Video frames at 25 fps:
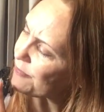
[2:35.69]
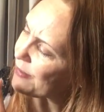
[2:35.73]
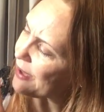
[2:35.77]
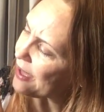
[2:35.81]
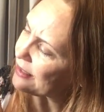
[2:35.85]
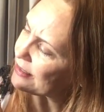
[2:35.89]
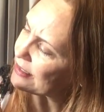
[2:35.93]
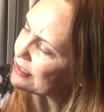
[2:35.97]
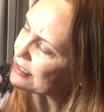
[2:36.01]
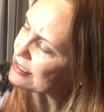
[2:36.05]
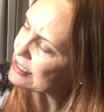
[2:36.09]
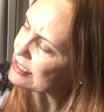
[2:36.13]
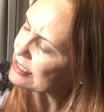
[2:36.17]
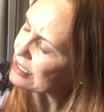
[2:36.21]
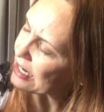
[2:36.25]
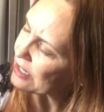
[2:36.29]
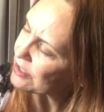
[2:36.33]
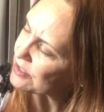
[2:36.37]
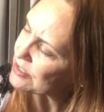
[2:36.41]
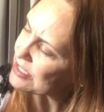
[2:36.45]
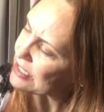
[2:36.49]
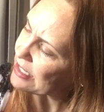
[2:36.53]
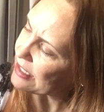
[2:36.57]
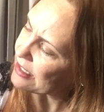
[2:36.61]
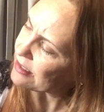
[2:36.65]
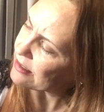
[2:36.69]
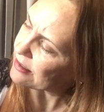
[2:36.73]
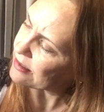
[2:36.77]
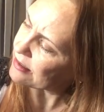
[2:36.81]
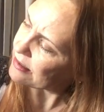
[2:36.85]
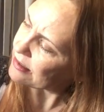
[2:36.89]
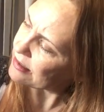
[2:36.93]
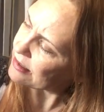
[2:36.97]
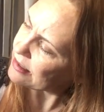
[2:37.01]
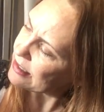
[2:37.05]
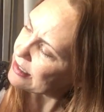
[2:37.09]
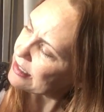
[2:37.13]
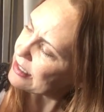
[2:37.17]
palate, our tongue,
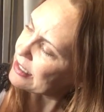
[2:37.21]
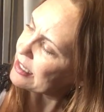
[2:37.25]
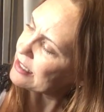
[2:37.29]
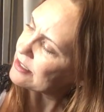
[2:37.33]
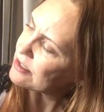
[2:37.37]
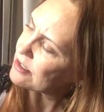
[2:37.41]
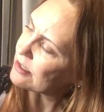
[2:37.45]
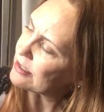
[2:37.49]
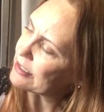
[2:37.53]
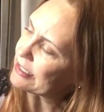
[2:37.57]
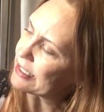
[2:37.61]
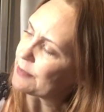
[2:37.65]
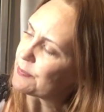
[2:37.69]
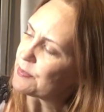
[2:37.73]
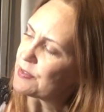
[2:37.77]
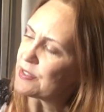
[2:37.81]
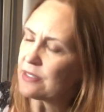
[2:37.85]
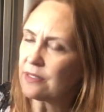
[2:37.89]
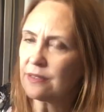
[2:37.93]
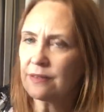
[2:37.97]
and our lips.